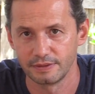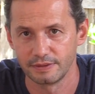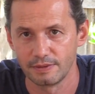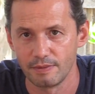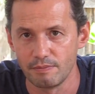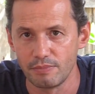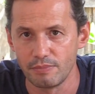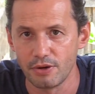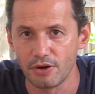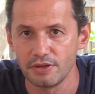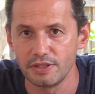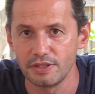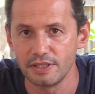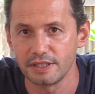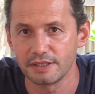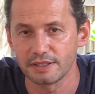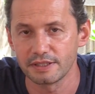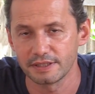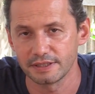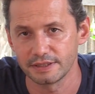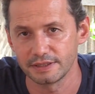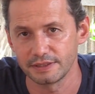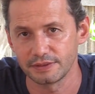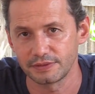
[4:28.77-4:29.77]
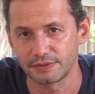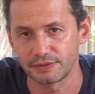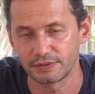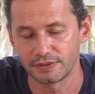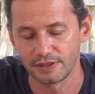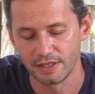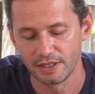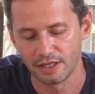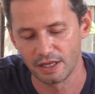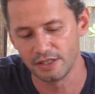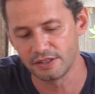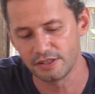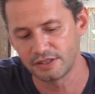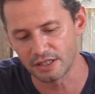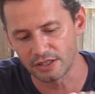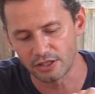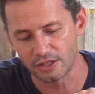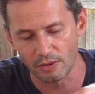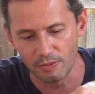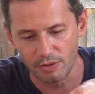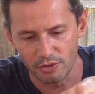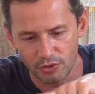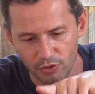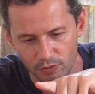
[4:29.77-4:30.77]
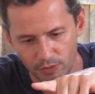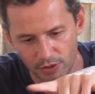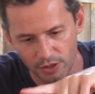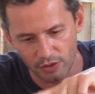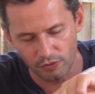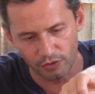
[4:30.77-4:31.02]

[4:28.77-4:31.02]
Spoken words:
Boning knife, it can come in a bit